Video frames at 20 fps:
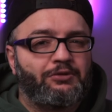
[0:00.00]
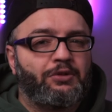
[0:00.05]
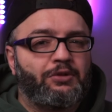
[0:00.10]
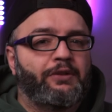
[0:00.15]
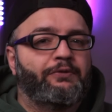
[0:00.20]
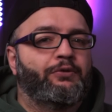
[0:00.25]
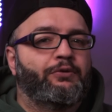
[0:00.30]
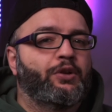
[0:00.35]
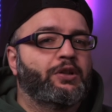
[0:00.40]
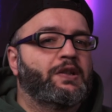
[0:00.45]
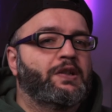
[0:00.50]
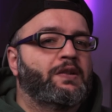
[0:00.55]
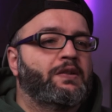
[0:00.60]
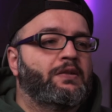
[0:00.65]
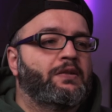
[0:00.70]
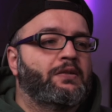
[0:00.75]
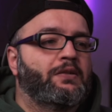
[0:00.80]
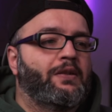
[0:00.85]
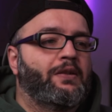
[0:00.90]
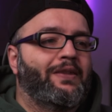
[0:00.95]
to avoid
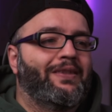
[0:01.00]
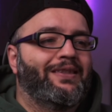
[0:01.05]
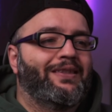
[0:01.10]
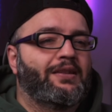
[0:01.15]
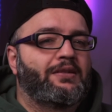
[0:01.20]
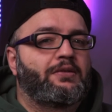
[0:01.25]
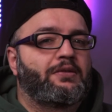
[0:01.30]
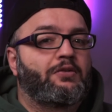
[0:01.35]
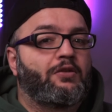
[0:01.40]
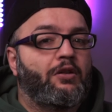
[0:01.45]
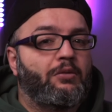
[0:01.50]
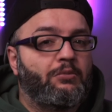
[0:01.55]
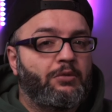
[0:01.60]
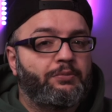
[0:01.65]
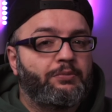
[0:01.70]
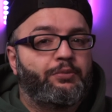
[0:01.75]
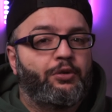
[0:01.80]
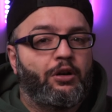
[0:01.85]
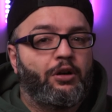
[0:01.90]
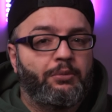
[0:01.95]
this
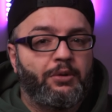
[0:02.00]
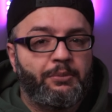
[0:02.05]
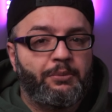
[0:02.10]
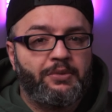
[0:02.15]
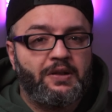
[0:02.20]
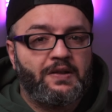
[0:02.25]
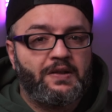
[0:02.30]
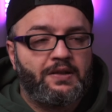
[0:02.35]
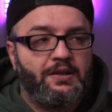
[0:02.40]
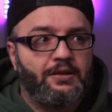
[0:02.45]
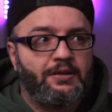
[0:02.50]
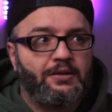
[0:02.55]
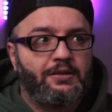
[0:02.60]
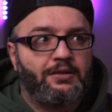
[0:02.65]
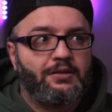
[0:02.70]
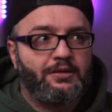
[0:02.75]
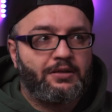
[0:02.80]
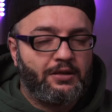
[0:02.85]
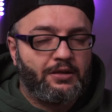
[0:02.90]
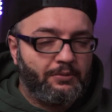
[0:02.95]
common problem is
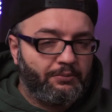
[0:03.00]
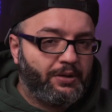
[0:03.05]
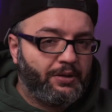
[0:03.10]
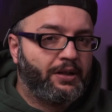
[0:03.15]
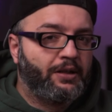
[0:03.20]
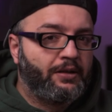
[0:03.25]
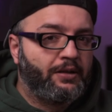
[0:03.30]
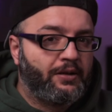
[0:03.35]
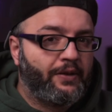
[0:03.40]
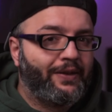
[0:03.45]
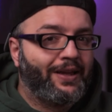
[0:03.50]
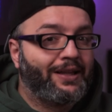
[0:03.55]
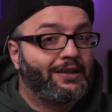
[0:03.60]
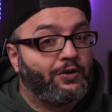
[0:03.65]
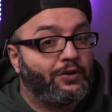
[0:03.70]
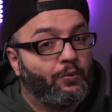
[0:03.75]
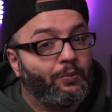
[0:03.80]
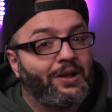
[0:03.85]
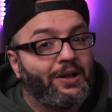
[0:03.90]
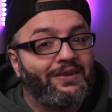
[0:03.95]
simpler than
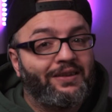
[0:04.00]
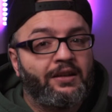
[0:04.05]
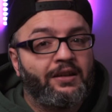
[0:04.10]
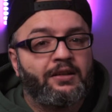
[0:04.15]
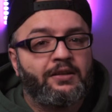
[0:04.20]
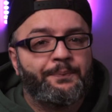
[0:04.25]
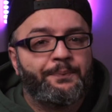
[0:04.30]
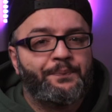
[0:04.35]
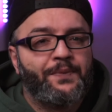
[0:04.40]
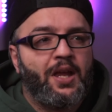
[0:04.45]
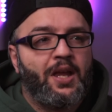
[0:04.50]
you might think.